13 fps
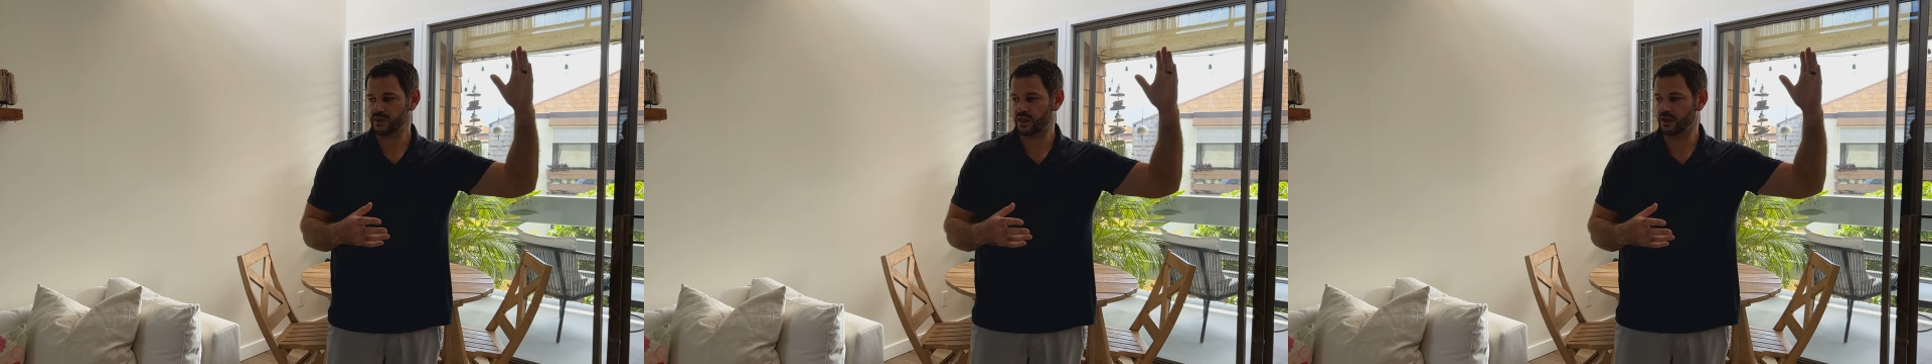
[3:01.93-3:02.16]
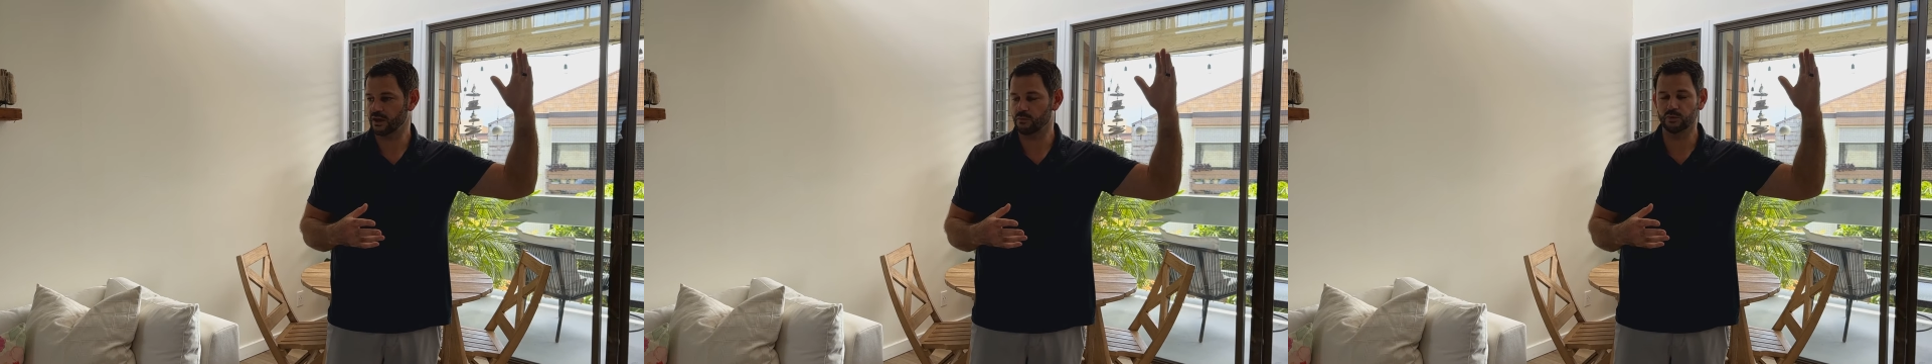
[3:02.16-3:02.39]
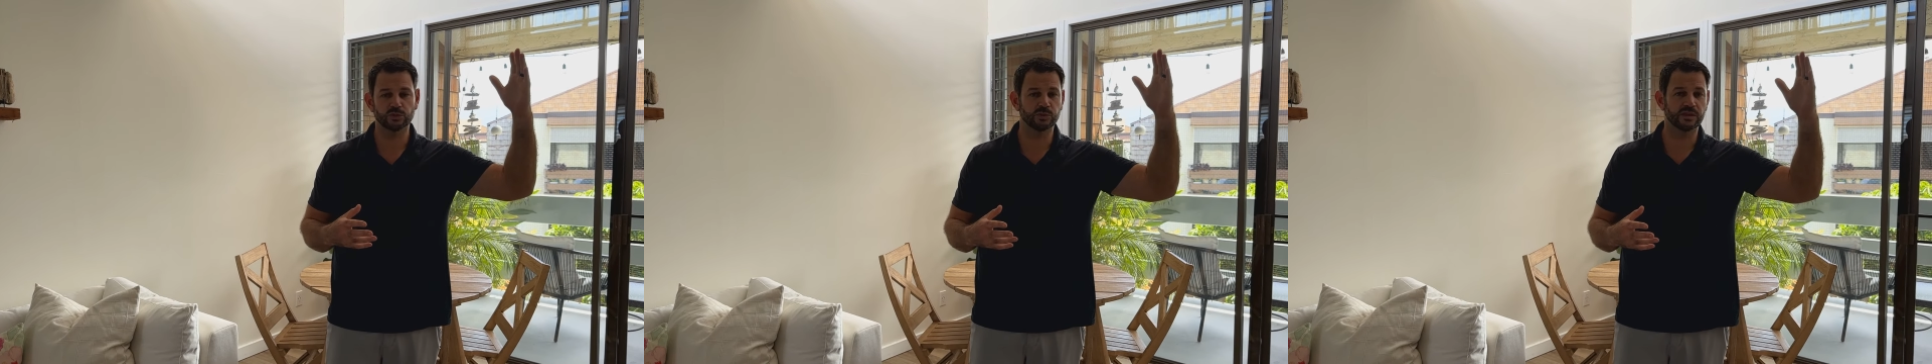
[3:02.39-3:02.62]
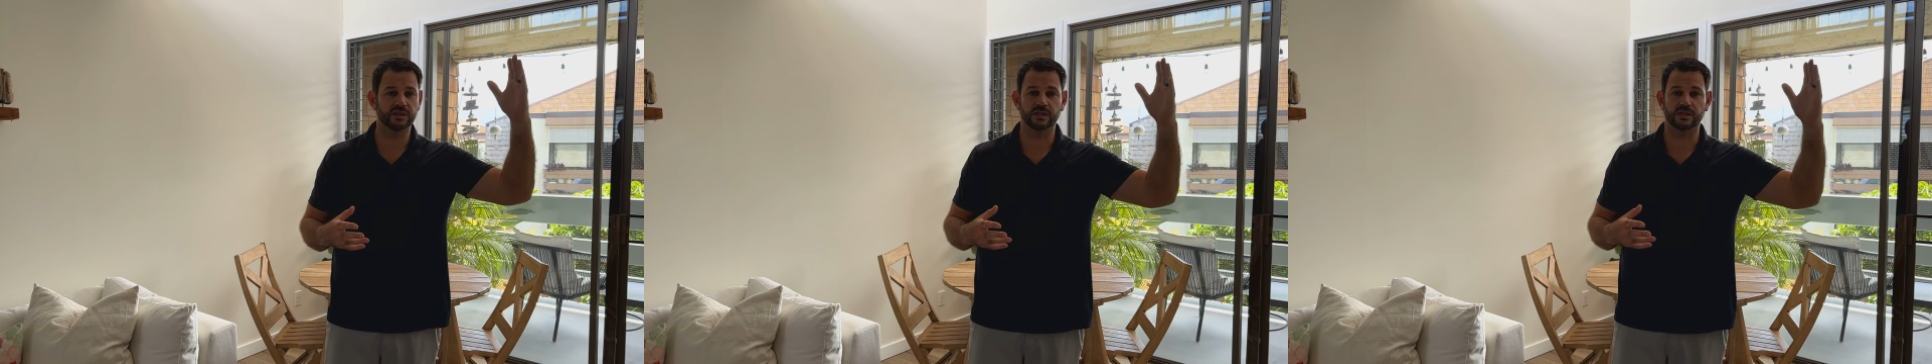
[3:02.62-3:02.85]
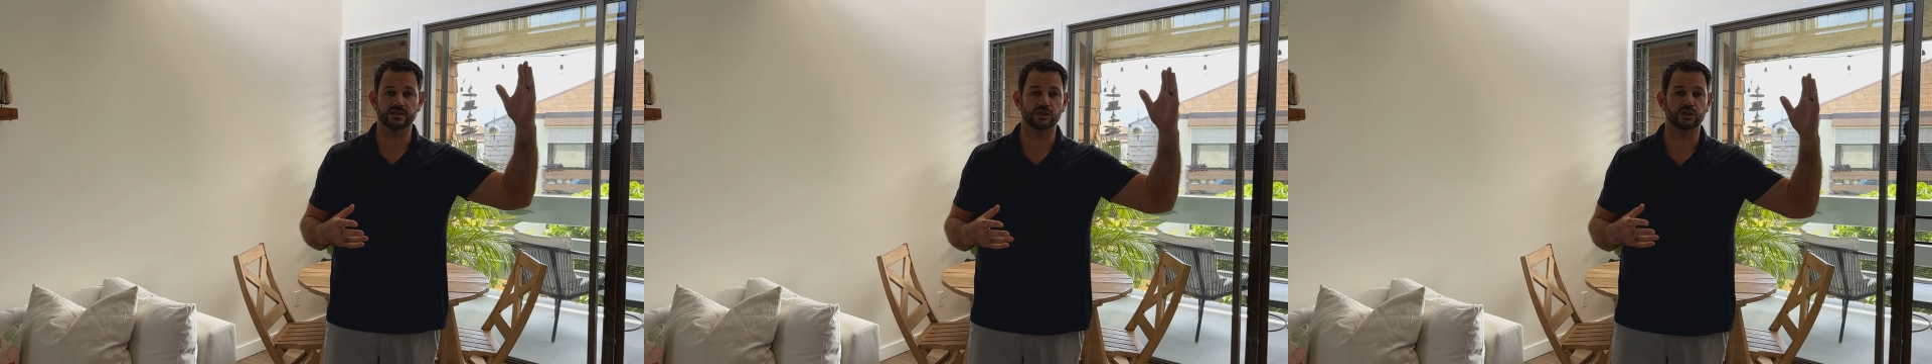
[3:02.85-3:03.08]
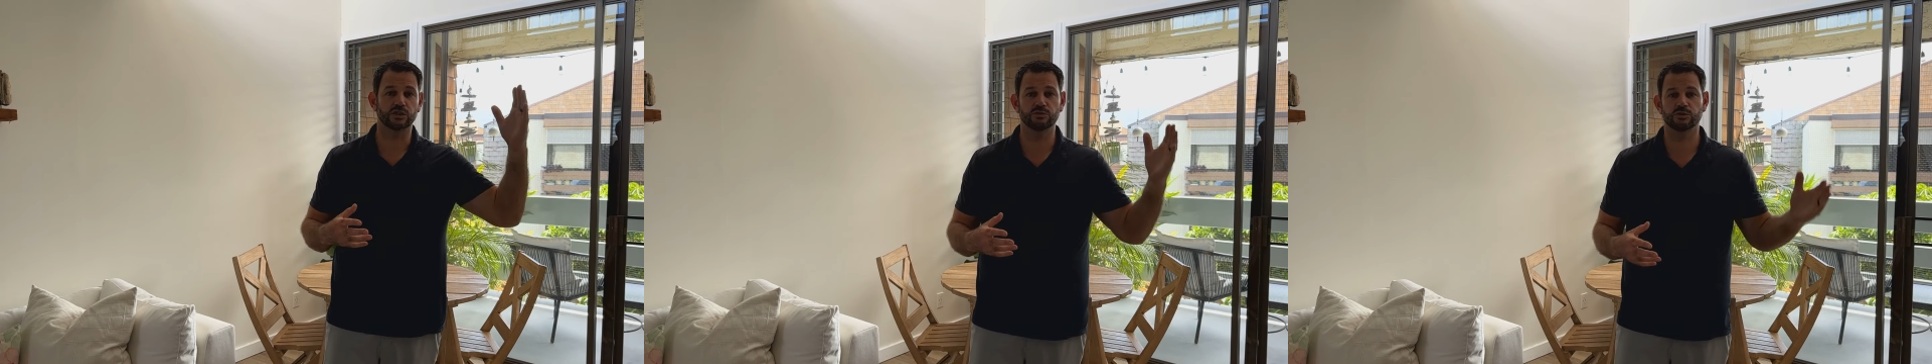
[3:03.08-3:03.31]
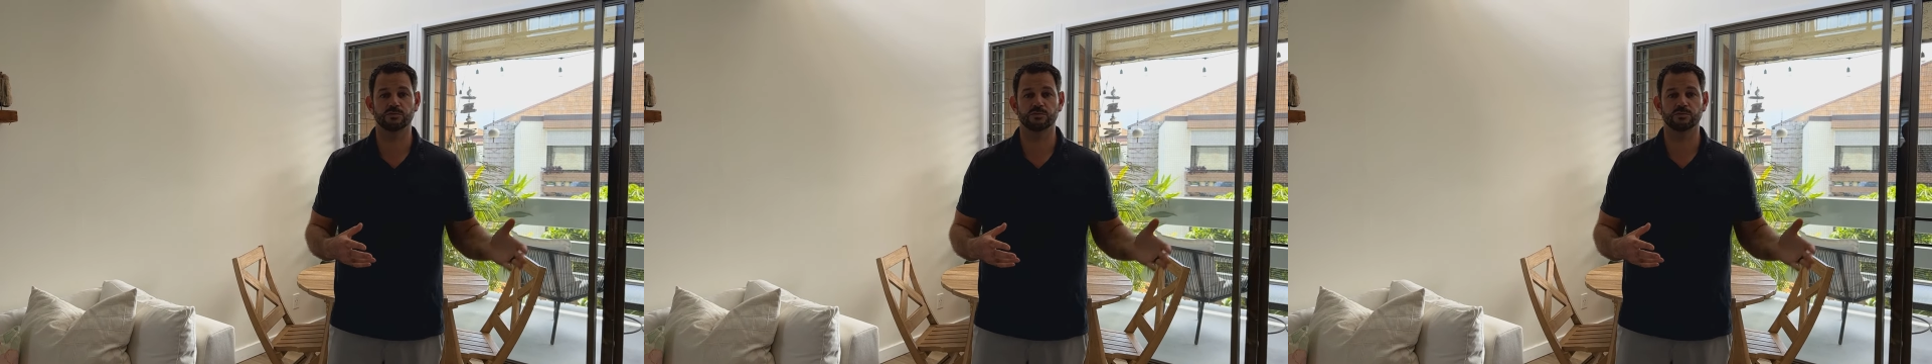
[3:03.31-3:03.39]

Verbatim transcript: which we think is a huge